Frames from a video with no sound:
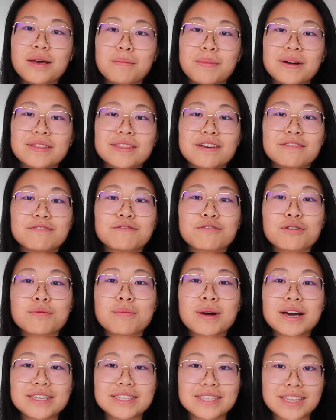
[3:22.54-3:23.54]
But then for
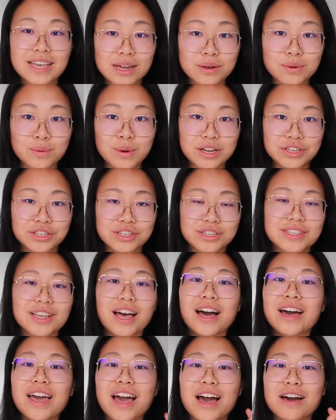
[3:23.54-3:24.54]
my sand wedges,
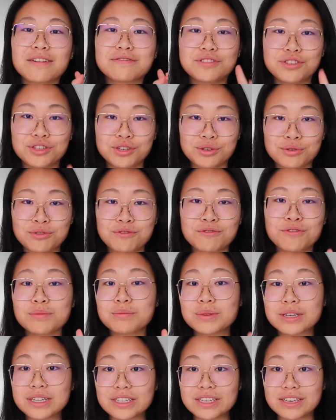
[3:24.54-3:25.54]
I have 2
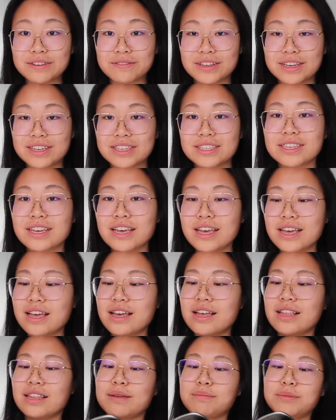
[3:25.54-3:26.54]
from Cleveland.
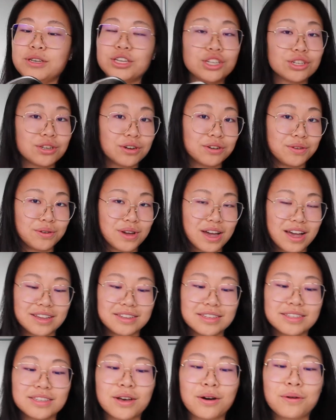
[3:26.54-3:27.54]
Let me show you
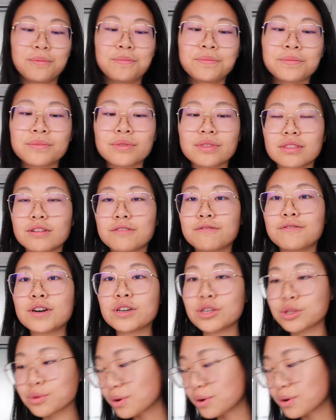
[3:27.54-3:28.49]
guys. So the first